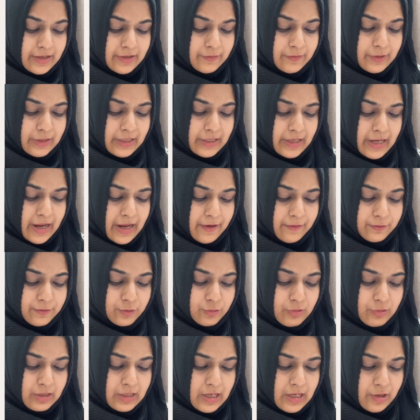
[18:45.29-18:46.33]
will have
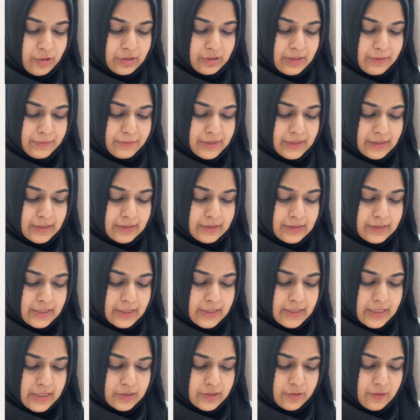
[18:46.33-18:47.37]
to allow them 60
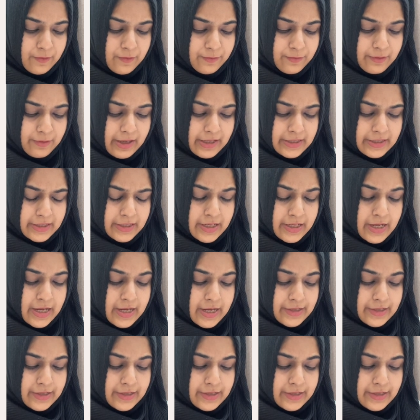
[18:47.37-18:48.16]
days of credit.